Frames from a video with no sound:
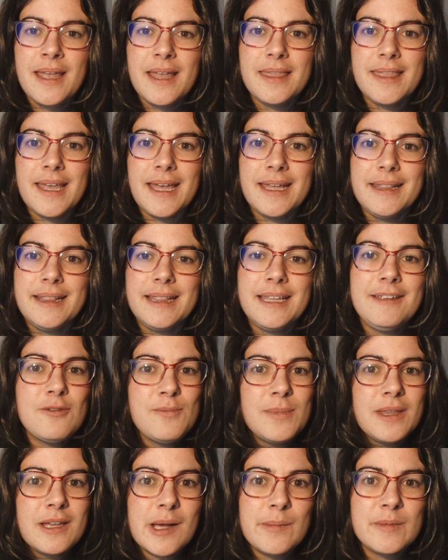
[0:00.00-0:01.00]
then leave
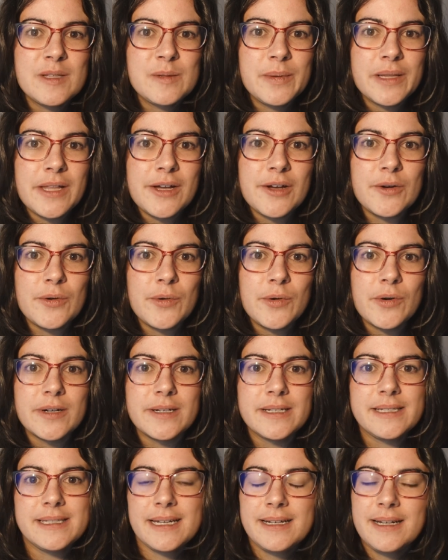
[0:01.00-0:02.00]
them in the comments below
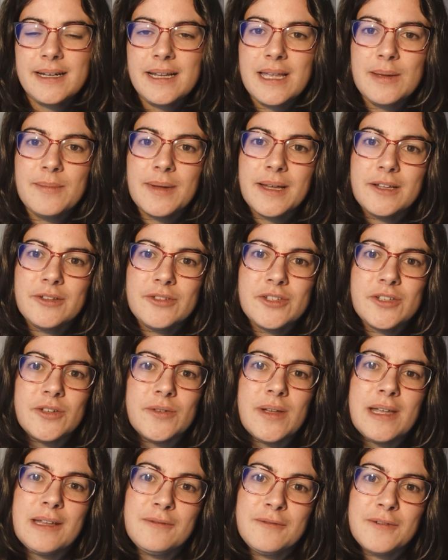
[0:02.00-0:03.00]
or send an email
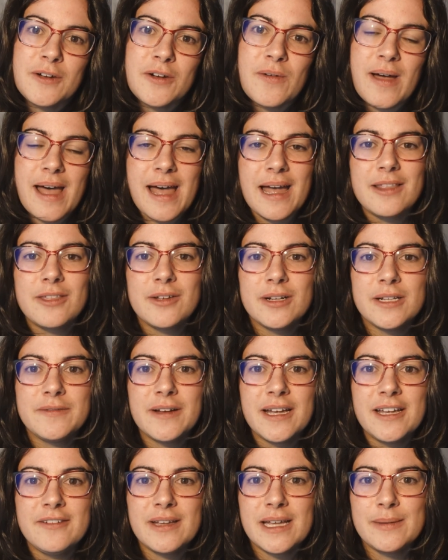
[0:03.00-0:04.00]
to
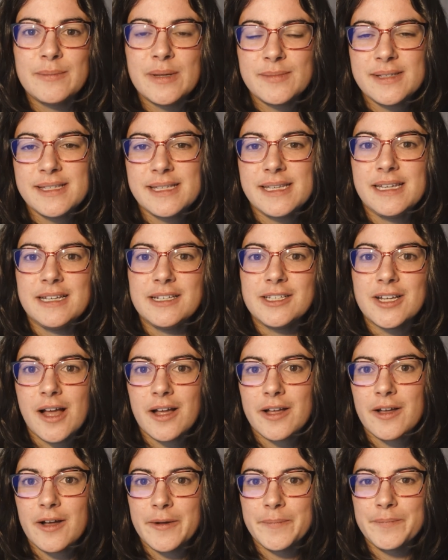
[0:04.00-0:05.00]

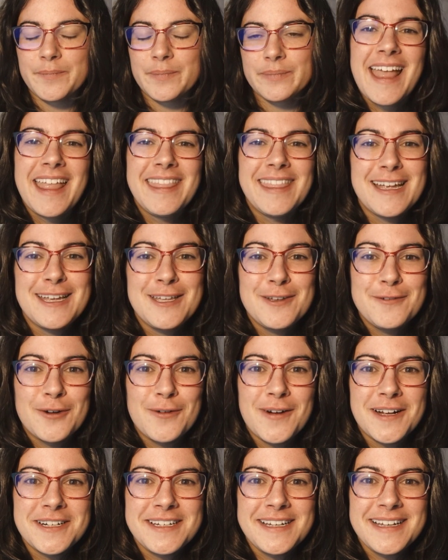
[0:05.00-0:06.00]
info@35mmc.com. Thank you for
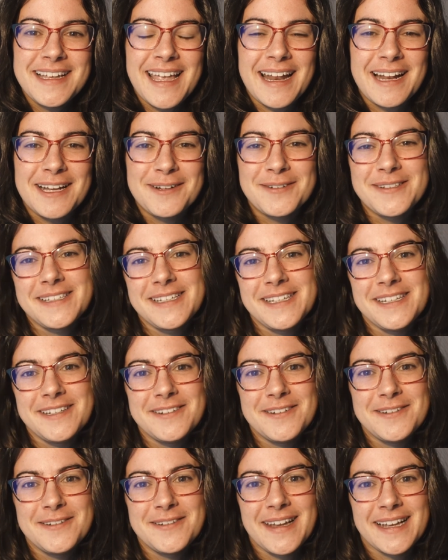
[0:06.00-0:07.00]
watching and I will see
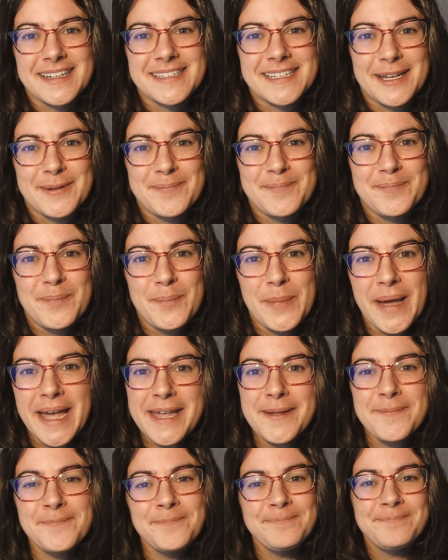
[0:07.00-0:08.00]
you next time. Bye.